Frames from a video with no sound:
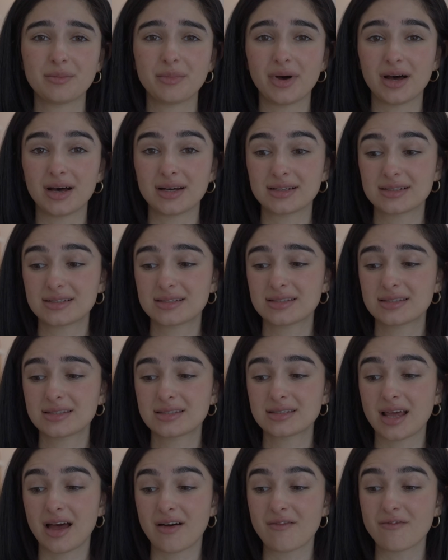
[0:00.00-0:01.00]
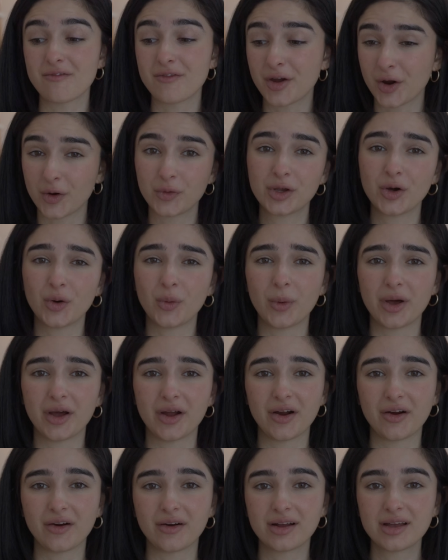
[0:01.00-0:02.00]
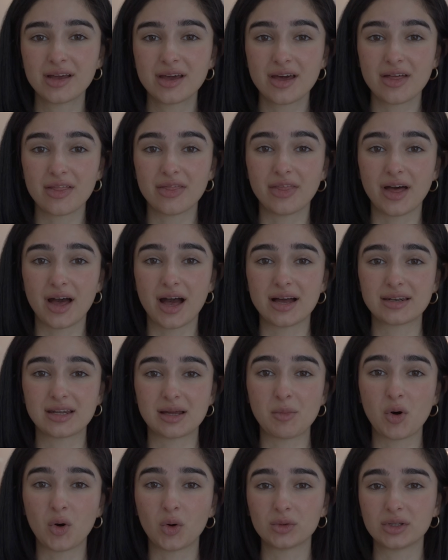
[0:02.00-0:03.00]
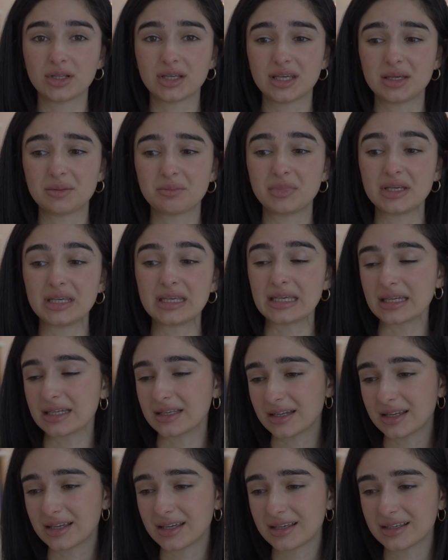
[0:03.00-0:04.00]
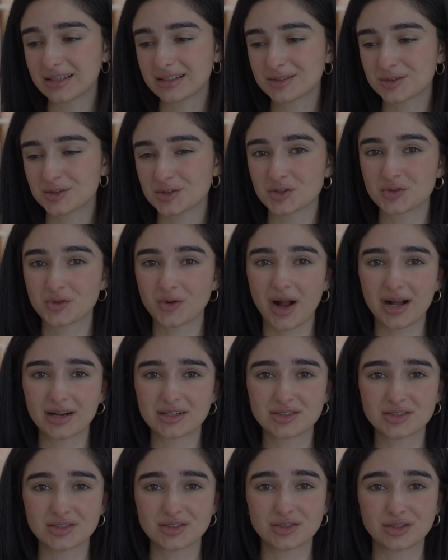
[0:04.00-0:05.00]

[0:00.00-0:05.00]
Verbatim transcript: but I'm very aware that I'm only beginning to scratch the